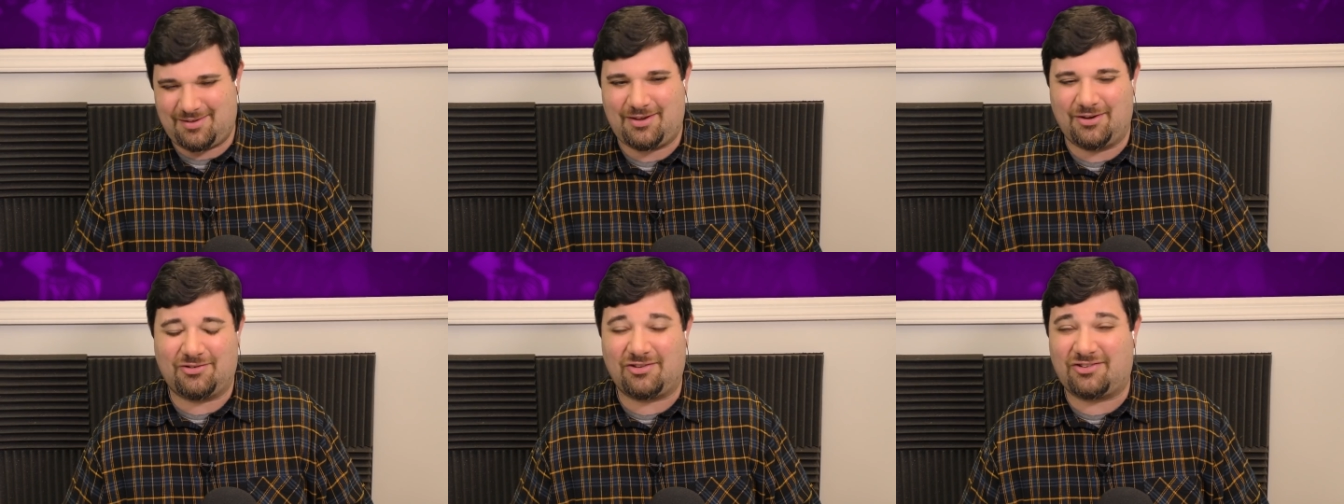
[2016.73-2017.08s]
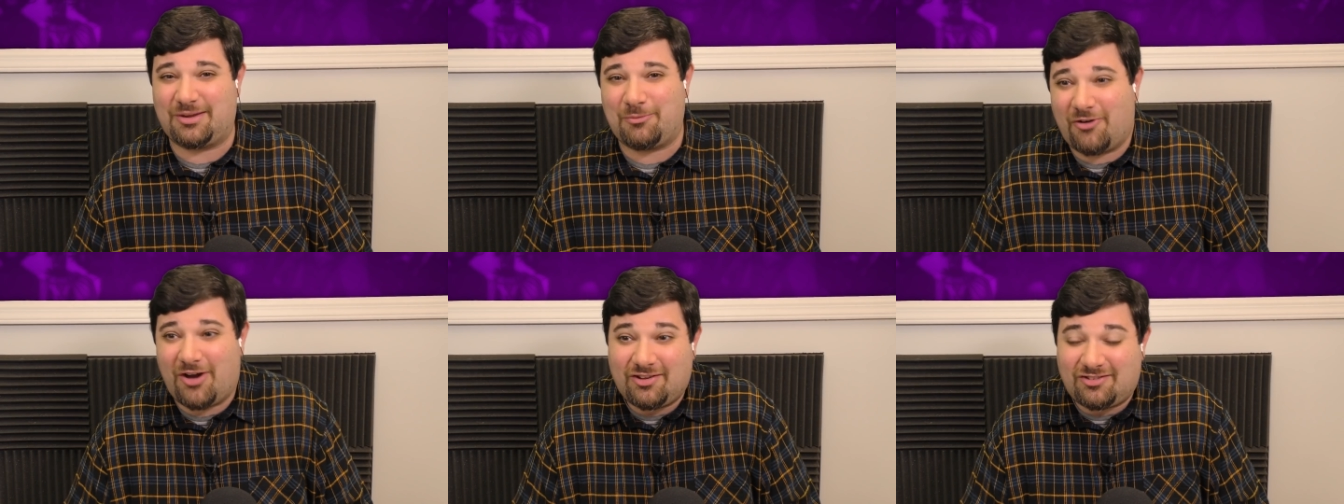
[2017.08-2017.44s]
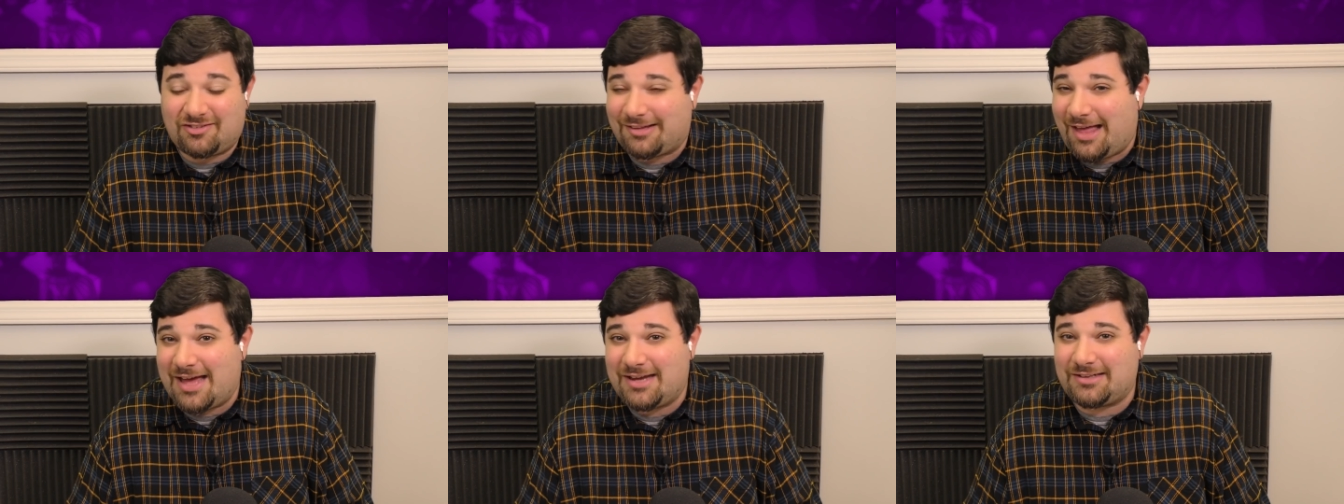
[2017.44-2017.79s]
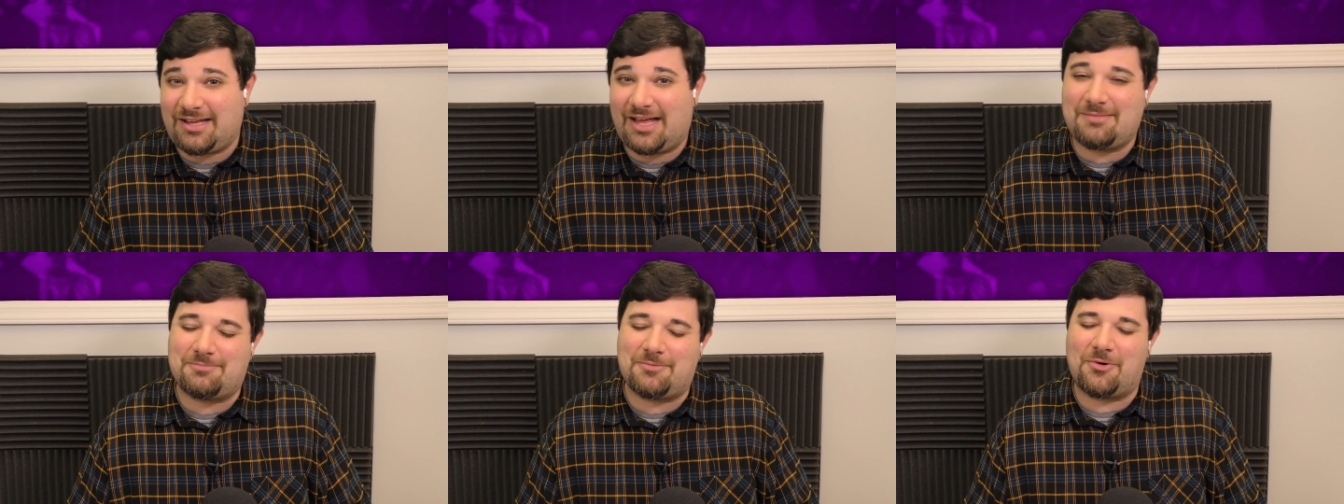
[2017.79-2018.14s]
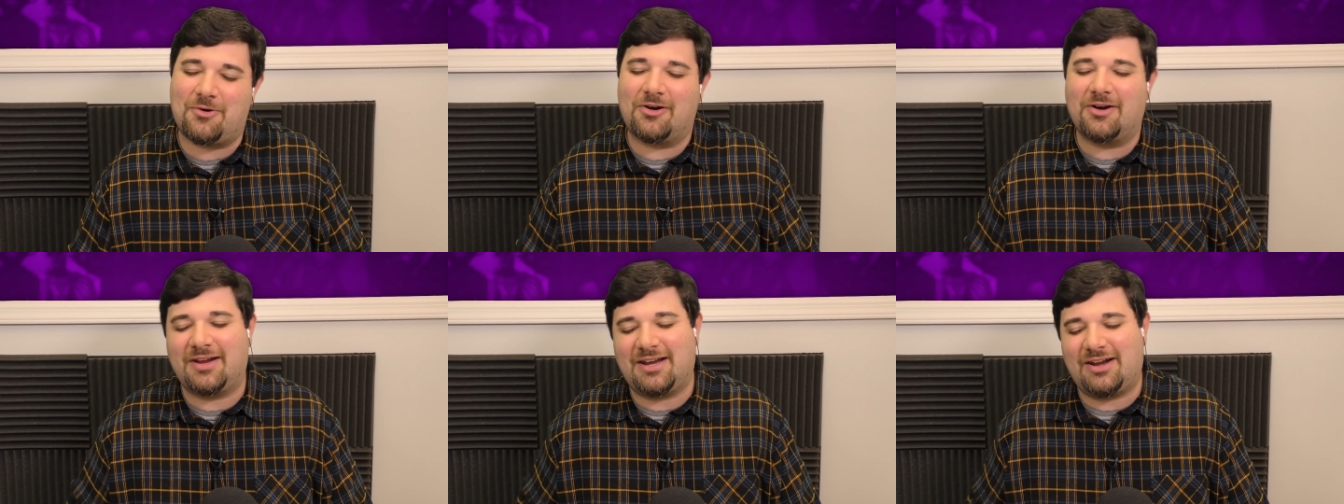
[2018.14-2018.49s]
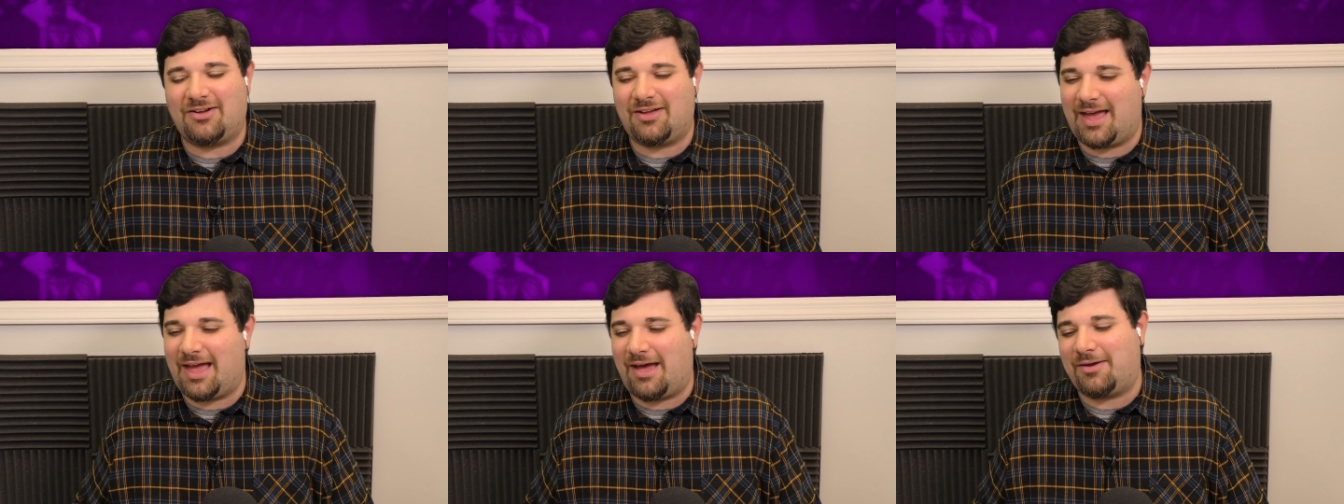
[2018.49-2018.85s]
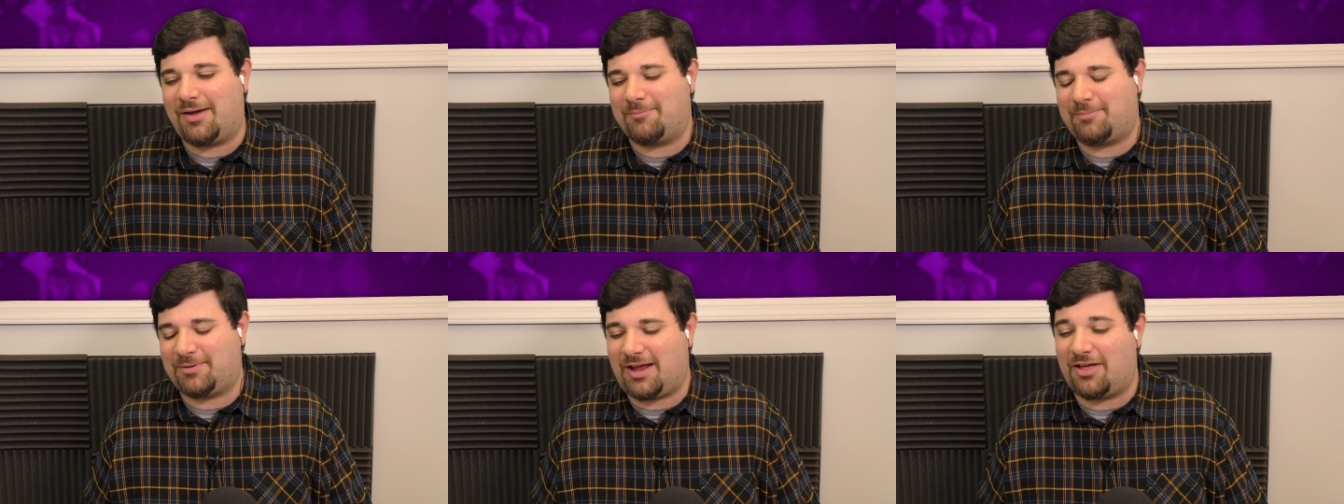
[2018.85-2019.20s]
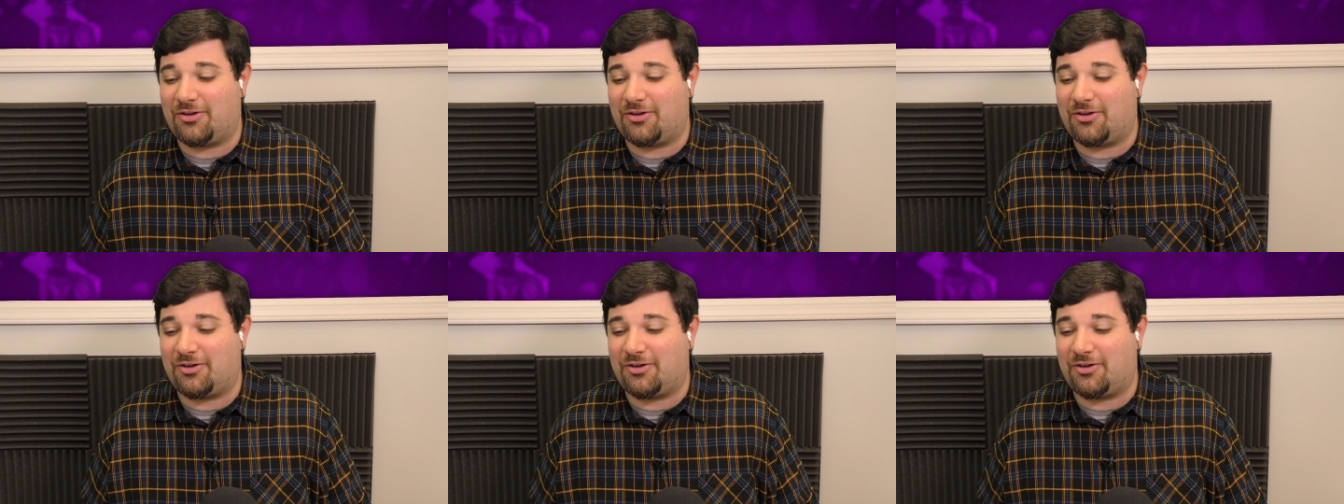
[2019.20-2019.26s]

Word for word: Here's the scene where I slide a lot more, you know, but